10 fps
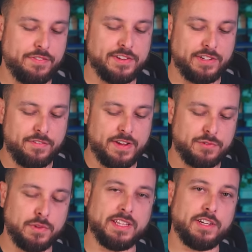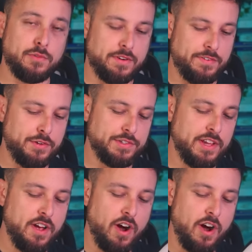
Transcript: facial interface really good reviews